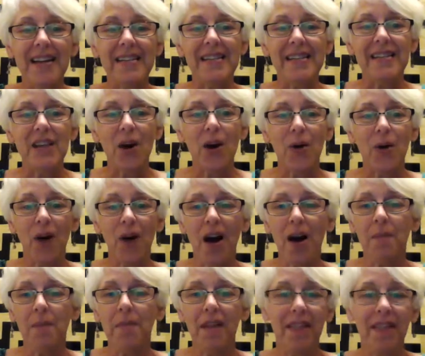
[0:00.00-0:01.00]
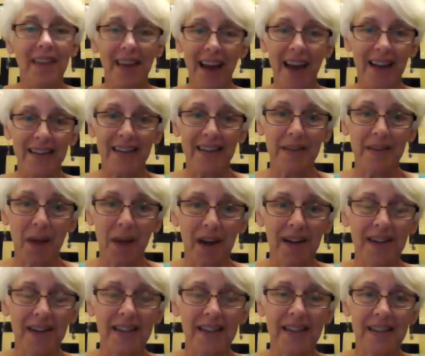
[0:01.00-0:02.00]
So the end in
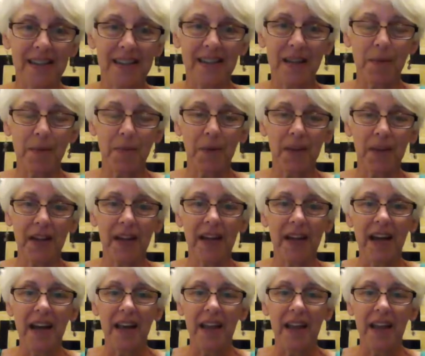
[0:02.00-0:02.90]
mind is simply